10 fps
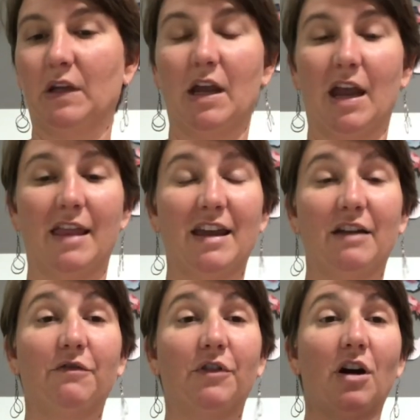And then
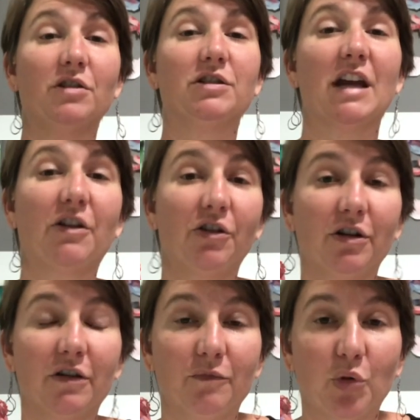for our
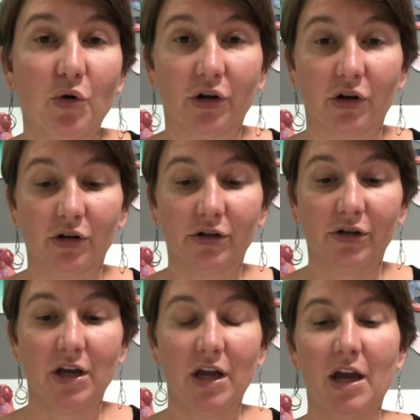decorative border,
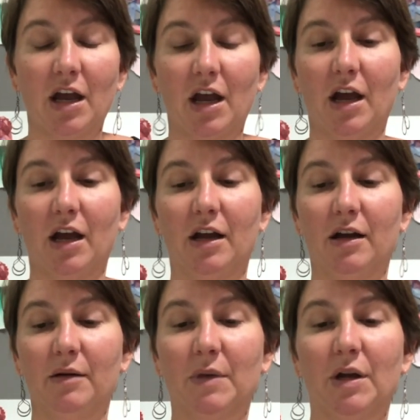
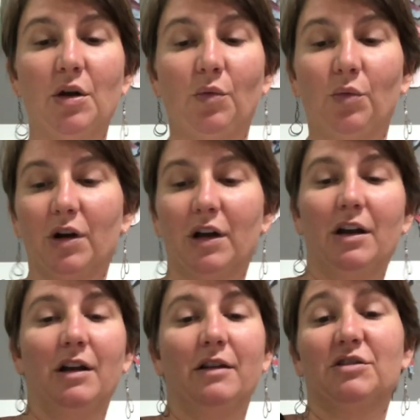we're
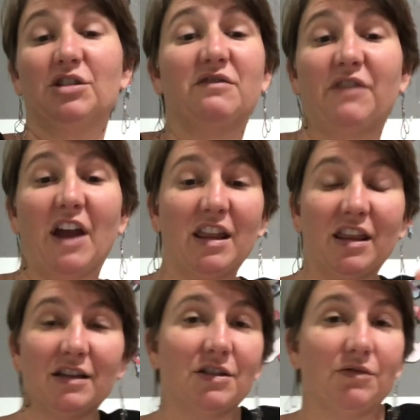gonna just find
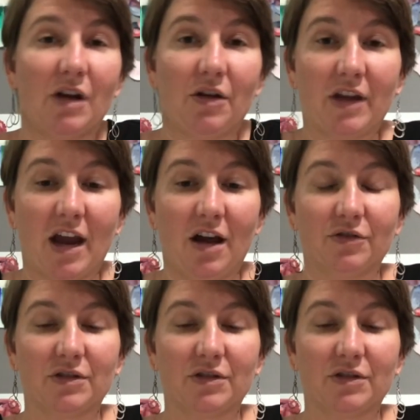things around the house